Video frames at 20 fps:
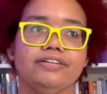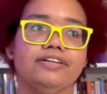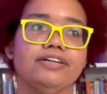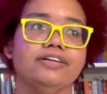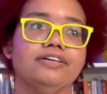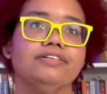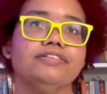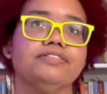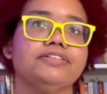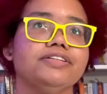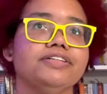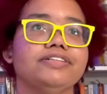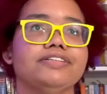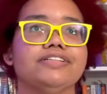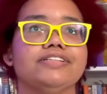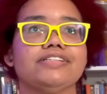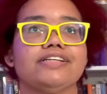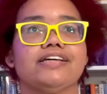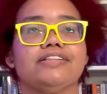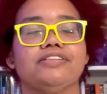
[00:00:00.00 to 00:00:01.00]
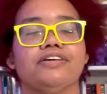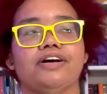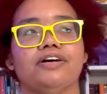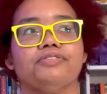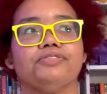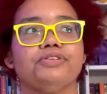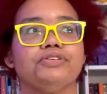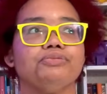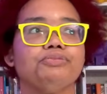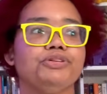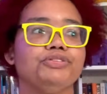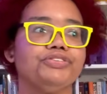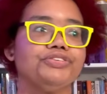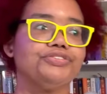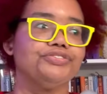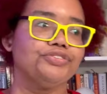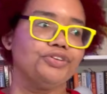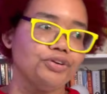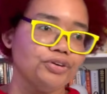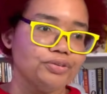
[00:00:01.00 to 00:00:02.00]
oh goodness, I thought we were moving
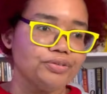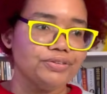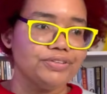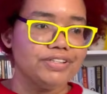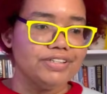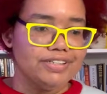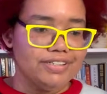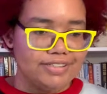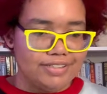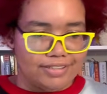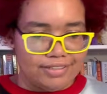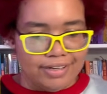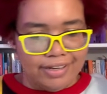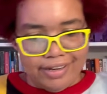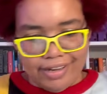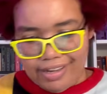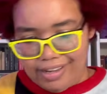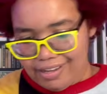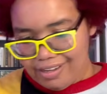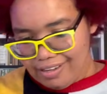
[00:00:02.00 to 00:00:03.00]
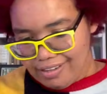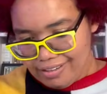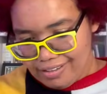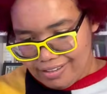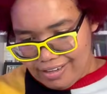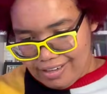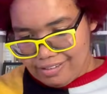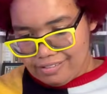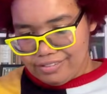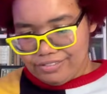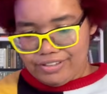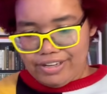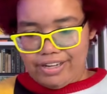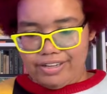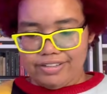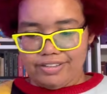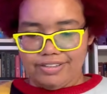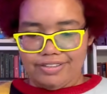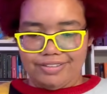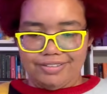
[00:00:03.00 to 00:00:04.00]
forward with this, and now I've got
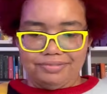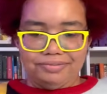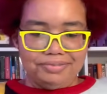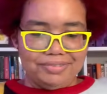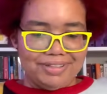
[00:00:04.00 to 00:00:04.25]
to